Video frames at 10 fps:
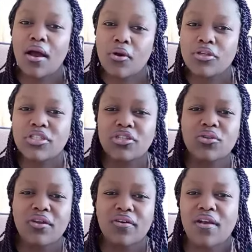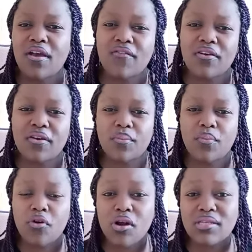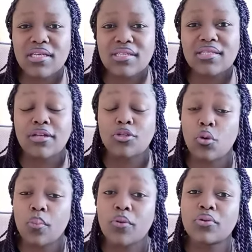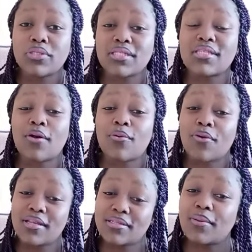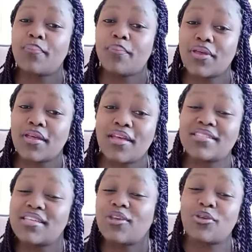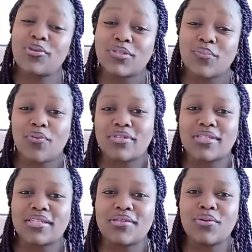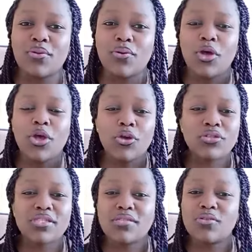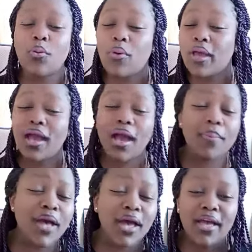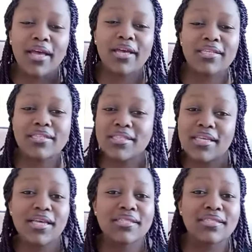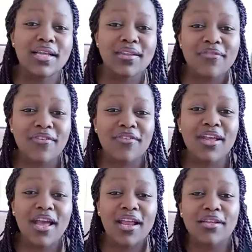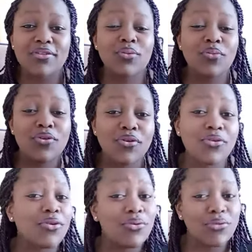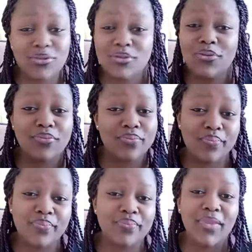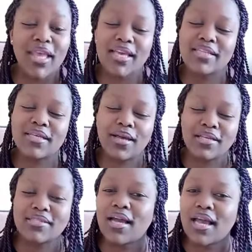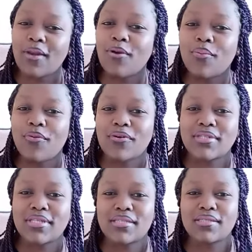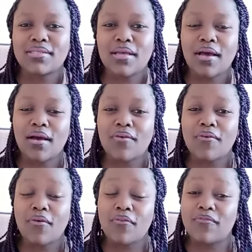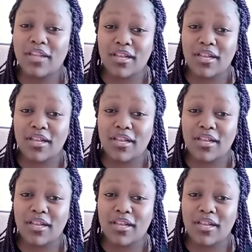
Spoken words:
continue the recovering process at home because it's a huge process. You just don't wake up, get a CS delivery, and tomorrow you're good to go. It's like a long process of